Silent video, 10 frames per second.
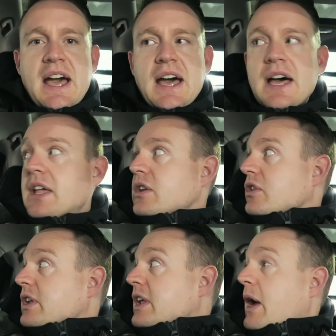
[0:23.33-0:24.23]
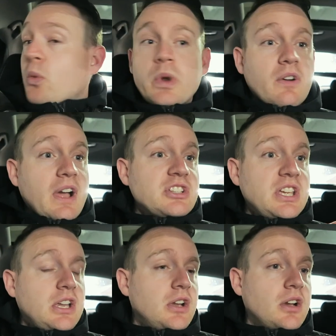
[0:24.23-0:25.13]
And yeah, we're actually
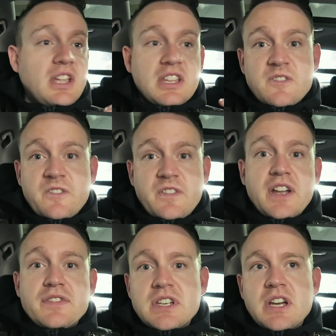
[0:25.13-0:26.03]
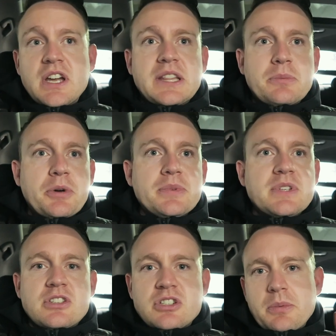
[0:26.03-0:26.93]
here. It's 5 to 9 at the moment
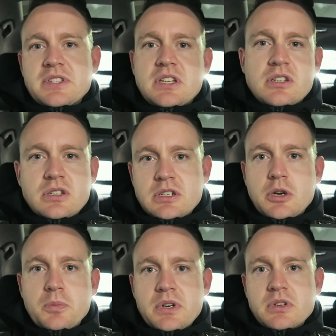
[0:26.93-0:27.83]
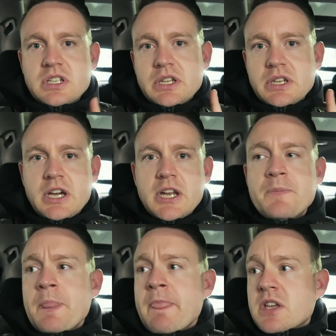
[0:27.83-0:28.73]
and the shopping centre doesn't open until 9.
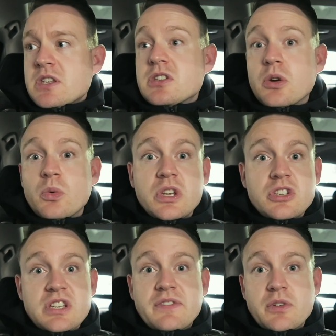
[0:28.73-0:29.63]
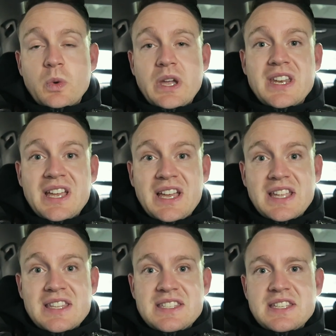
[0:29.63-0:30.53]
So we just have to wait
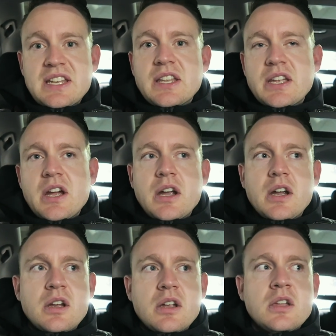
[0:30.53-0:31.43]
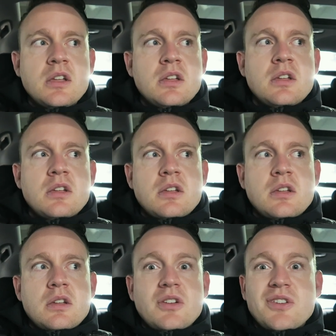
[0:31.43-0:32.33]
and sit in the car
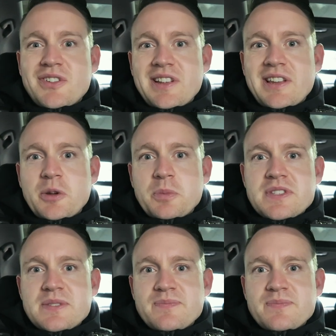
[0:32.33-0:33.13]
until it opens.